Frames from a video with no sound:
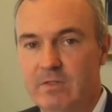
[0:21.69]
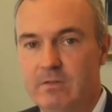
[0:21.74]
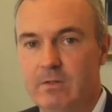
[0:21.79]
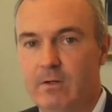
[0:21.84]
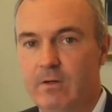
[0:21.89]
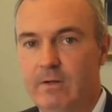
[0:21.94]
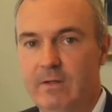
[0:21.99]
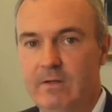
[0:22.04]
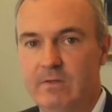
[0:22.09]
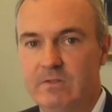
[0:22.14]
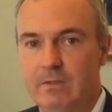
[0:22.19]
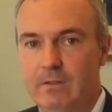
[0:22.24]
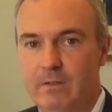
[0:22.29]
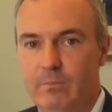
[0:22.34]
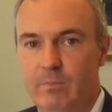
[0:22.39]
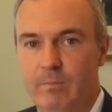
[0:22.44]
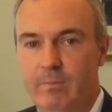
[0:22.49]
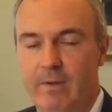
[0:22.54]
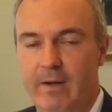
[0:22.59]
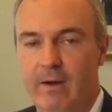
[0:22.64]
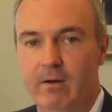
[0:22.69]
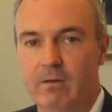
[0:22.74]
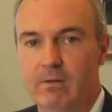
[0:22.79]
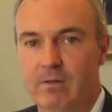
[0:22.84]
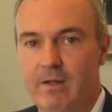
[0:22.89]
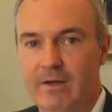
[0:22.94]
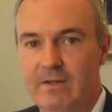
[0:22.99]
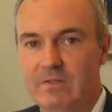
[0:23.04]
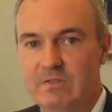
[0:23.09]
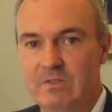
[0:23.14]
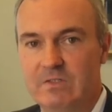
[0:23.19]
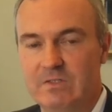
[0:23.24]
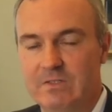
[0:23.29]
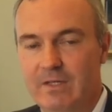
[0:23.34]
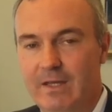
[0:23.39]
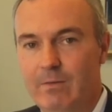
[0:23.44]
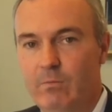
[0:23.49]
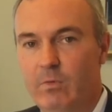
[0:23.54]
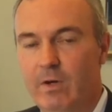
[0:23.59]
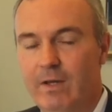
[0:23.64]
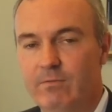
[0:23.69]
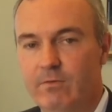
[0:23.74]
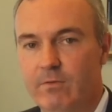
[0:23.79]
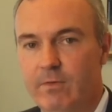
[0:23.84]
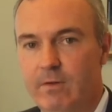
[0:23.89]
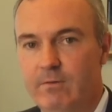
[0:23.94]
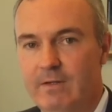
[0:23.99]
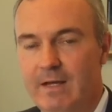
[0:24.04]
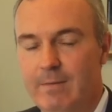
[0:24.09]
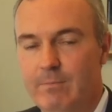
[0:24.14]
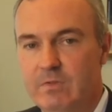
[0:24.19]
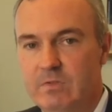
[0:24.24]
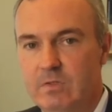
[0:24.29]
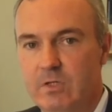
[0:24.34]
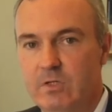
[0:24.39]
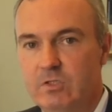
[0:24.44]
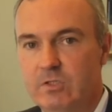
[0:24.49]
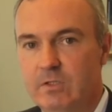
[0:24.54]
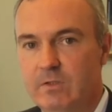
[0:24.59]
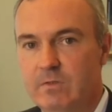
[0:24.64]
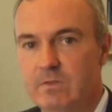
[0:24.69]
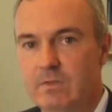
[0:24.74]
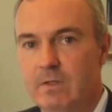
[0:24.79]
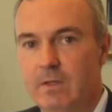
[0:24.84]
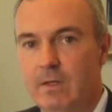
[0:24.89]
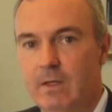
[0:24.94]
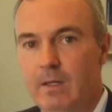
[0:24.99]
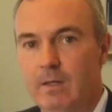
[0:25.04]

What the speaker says: attorney is going to prepare clients the same way for their depositions,